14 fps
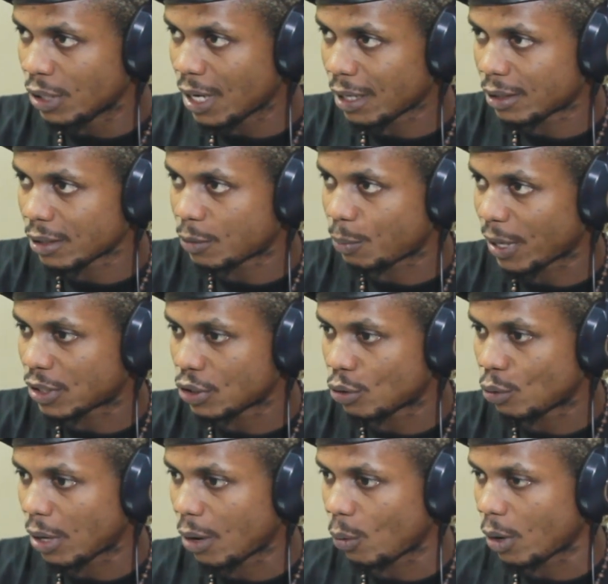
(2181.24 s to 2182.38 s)
get this
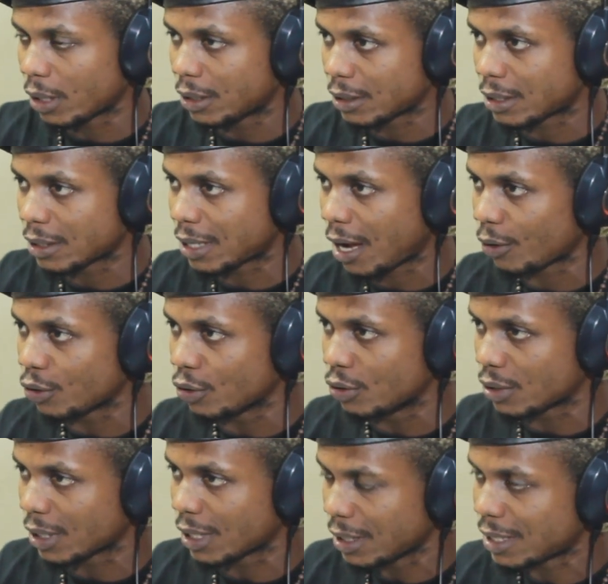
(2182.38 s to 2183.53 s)
particular one, this is how you
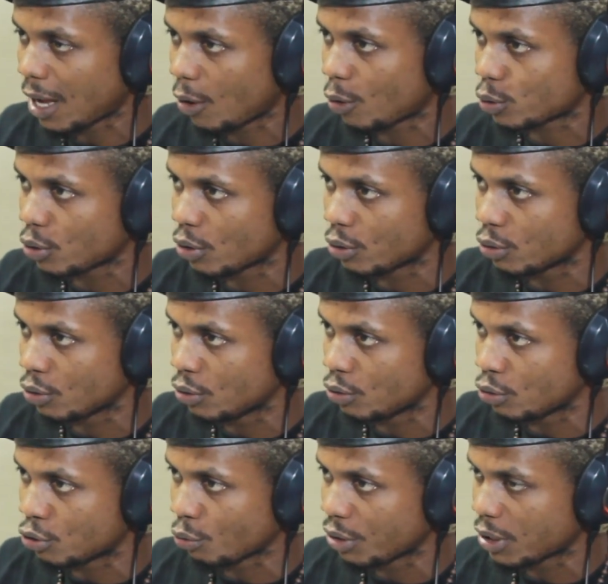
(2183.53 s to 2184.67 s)
use it? Is that also your
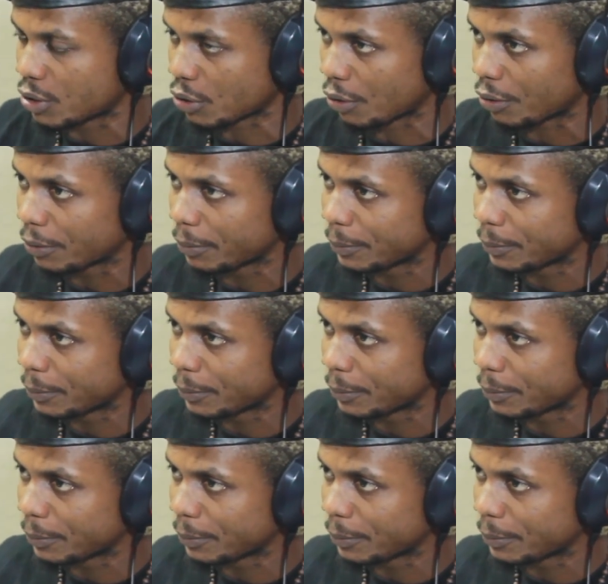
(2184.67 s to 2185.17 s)
jurisdiction?